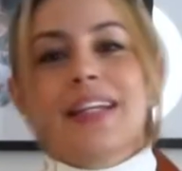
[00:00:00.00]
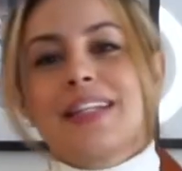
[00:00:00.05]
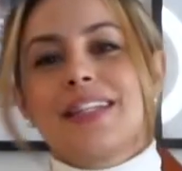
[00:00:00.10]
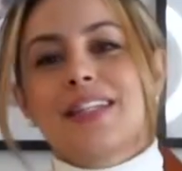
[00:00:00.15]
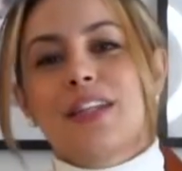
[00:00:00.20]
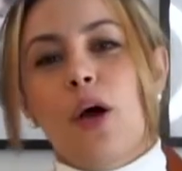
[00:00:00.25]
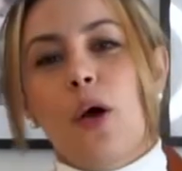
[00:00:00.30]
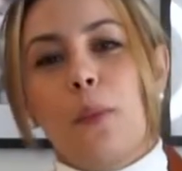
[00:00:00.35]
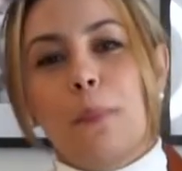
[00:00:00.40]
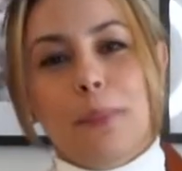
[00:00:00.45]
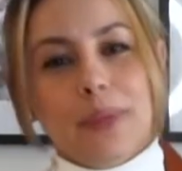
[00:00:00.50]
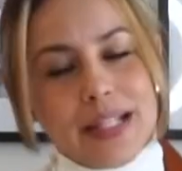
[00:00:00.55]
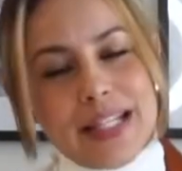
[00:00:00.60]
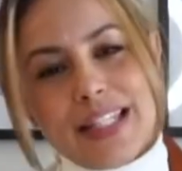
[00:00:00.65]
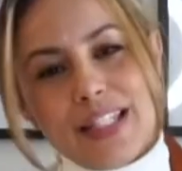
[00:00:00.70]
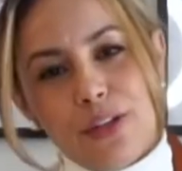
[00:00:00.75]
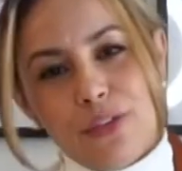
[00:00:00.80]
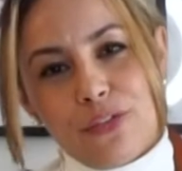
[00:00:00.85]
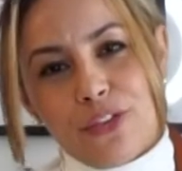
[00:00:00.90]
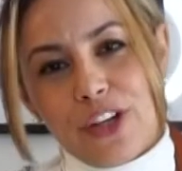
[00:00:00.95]
So
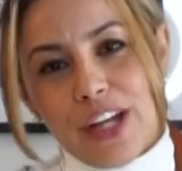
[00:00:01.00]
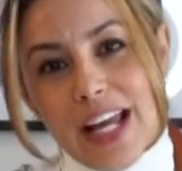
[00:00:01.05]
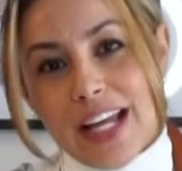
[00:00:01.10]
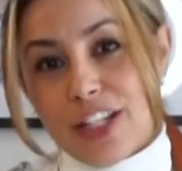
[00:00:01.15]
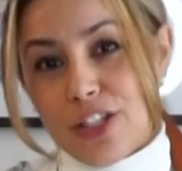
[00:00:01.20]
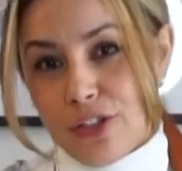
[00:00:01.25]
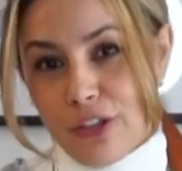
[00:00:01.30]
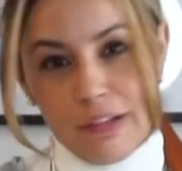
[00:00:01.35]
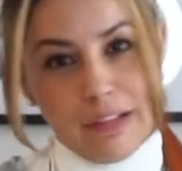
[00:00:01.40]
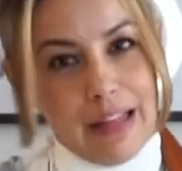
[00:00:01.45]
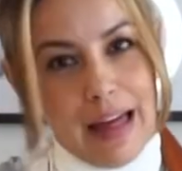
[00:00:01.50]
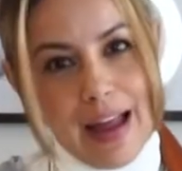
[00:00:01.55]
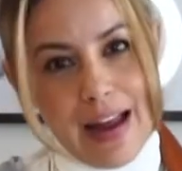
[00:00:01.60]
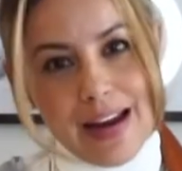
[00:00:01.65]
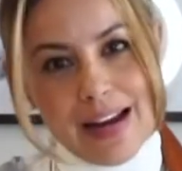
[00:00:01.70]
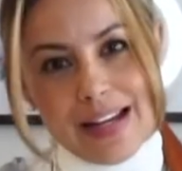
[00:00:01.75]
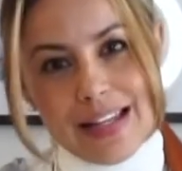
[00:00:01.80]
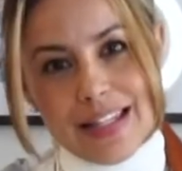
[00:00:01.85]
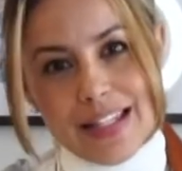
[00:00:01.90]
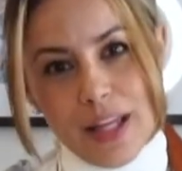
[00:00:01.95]
please don't forget to
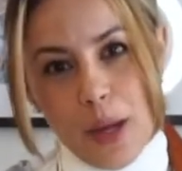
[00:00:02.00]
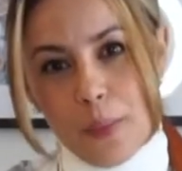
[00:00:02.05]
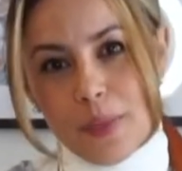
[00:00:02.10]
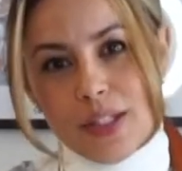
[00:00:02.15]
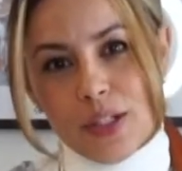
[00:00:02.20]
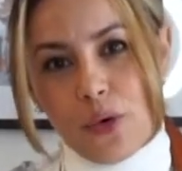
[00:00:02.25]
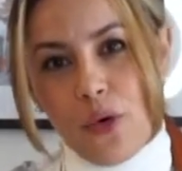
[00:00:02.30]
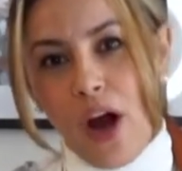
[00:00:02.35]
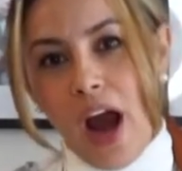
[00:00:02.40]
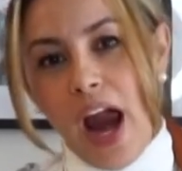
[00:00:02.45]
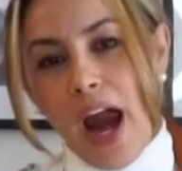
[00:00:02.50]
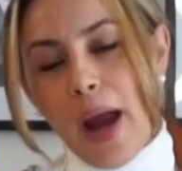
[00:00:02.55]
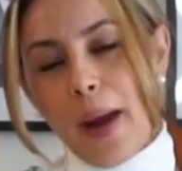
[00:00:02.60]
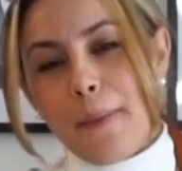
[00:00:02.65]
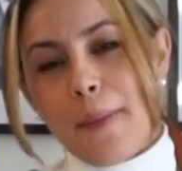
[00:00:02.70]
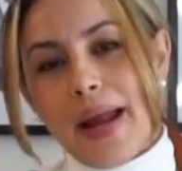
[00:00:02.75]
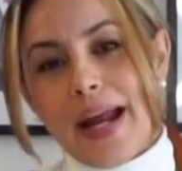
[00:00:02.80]
like, subscribe,